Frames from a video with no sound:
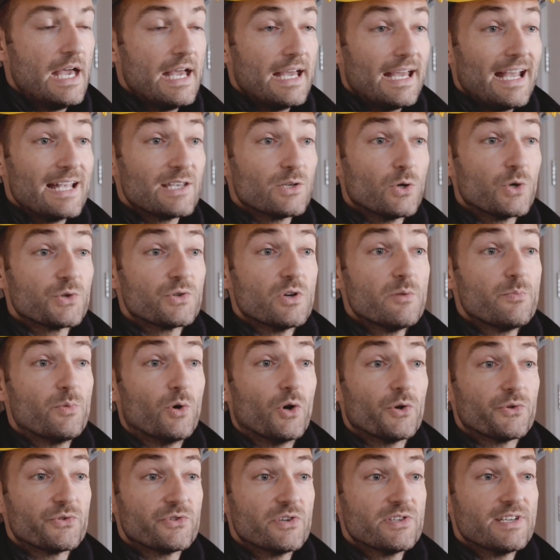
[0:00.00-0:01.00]
It's also
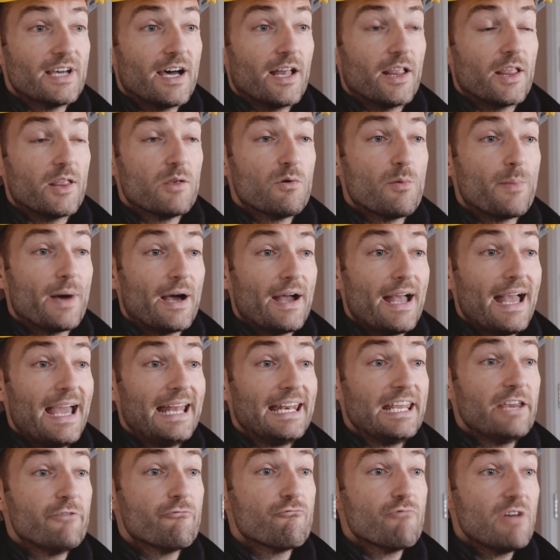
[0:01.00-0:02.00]
important to tell them about
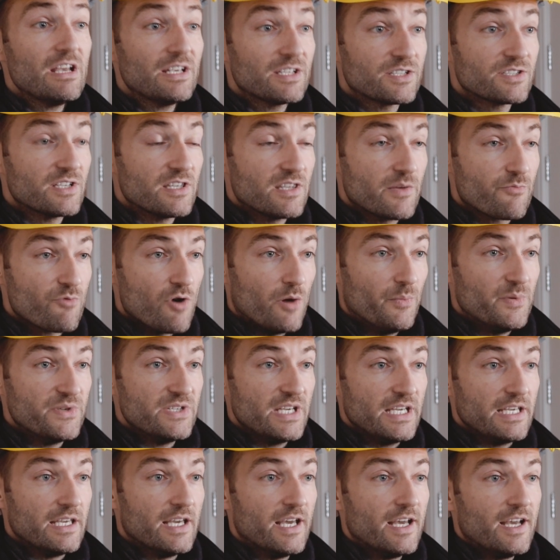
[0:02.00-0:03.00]
any risks in the
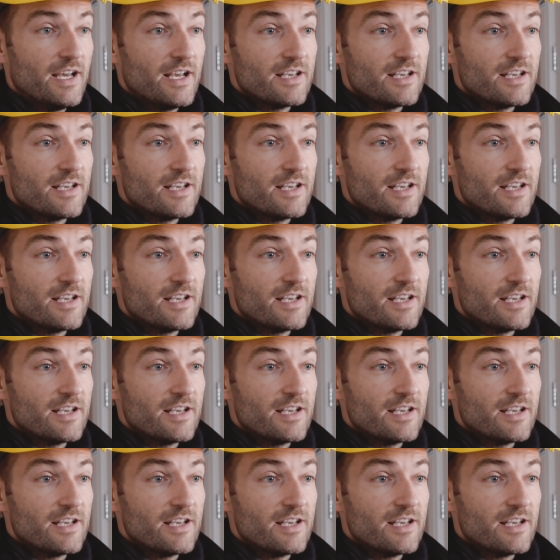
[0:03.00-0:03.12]
property,